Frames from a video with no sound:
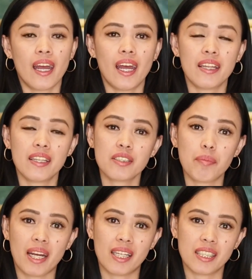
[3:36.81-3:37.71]
And this
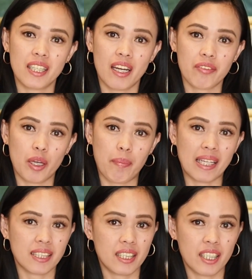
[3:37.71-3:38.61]
bag has enough
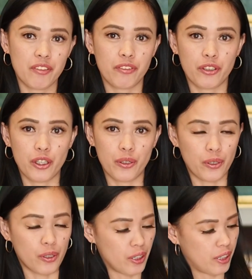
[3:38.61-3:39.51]
capacity for
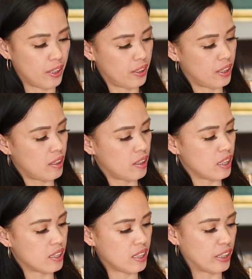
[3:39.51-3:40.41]
your
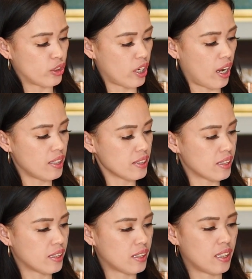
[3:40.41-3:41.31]

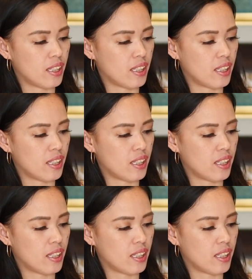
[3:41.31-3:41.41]
essentials.